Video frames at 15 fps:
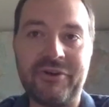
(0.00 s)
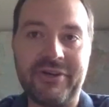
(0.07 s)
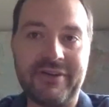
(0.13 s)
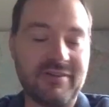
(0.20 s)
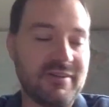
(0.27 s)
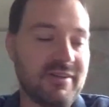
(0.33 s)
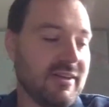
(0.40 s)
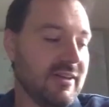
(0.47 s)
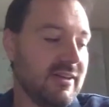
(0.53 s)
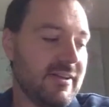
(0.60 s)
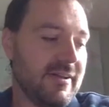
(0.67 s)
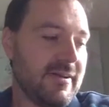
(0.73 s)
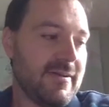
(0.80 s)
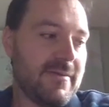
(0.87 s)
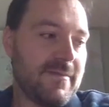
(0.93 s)
And
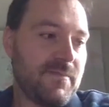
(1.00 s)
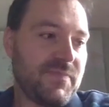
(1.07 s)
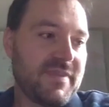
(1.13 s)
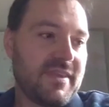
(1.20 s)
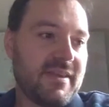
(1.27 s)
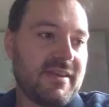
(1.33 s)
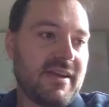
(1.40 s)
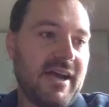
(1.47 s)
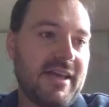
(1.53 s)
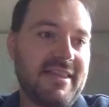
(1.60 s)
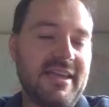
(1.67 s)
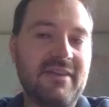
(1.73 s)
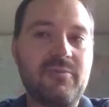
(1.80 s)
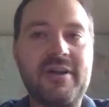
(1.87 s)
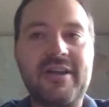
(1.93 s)
I
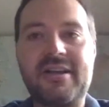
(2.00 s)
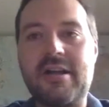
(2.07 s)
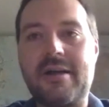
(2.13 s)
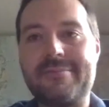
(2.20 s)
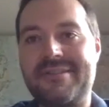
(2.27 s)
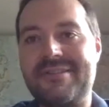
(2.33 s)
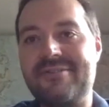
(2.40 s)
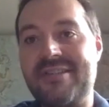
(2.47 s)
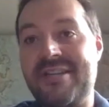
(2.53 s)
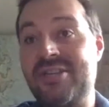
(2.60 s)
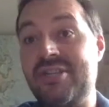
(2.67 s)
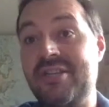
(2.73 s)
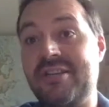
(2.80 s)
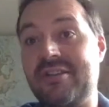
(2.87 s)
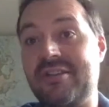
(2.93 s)
think when it comes to
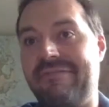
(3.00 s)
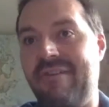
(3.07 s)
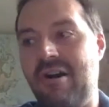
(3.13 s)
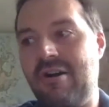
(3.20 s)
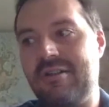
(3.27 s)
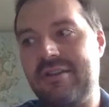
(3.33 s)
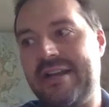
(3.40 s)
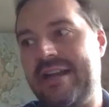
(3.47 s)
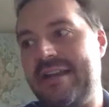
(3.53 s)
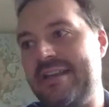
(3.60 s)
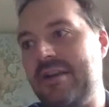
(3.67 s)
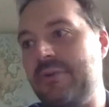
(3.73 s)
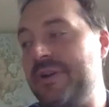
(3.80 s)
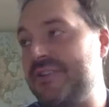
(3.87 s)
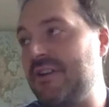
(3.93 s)
teaching in the fall, like I
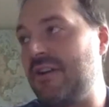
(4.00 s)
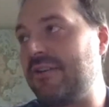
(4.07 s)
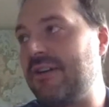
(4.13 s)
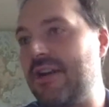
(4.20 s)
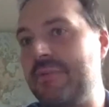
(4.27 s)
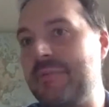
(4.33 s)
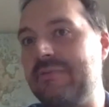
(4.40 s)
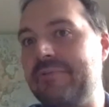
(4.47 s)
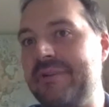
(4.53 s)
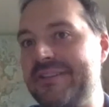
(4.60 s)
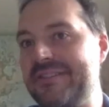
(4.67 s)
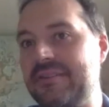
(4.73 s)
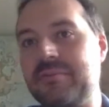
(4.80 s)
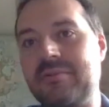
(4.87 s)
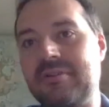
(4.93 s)
think we all got to be
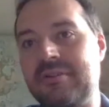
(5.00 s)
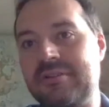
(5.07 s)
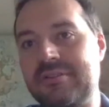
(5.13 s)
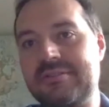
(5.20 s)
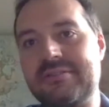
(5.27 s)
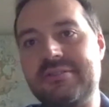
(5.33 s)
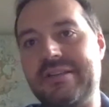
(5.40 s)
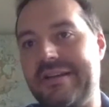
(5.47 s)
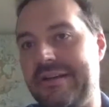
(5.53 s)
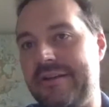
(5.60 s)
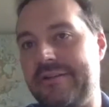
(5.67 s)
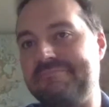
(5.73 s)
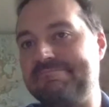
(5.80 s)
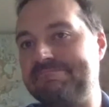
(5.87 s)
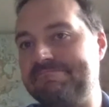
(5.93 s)
reasonable,
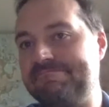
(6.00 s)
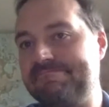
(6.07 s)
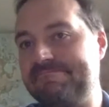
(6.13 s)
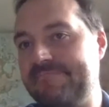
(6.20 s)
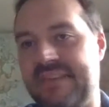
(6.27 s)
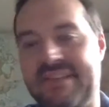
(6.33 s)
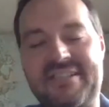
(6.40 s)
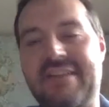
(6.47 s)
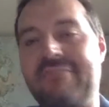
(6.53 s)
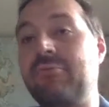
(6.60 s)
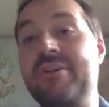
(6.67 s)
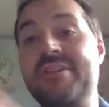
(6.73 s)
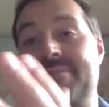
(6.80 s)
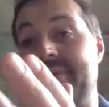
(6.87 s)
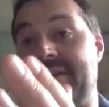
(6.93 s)
like just have
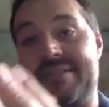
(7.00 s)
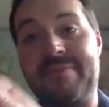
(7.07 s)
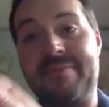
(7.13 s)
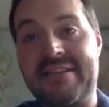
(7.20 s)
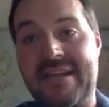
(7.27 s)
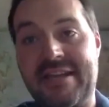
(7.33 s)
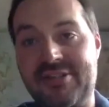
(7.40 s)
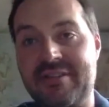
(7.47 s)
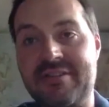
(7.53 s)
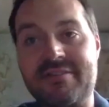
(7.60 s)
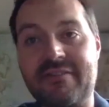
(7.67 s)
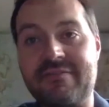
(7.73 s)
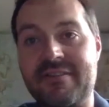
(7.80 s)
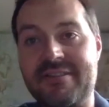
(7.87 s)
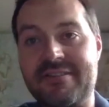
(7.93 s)
reasonable expectations
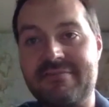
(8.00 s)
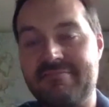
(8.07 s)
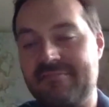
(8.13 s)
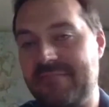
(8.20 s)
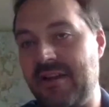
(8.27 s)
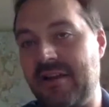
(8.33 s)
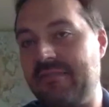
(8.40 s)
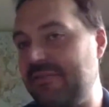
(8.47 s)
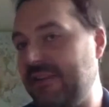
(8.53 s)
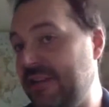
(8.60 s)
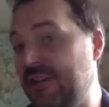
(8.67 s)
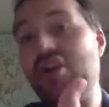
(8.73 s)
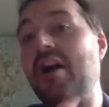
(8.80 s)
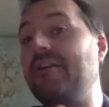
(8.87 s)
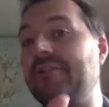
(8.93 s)
of
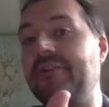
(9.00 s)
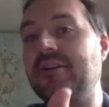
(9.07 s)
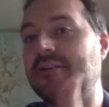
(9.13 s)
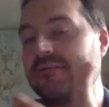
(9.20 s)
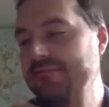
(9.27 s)
each other.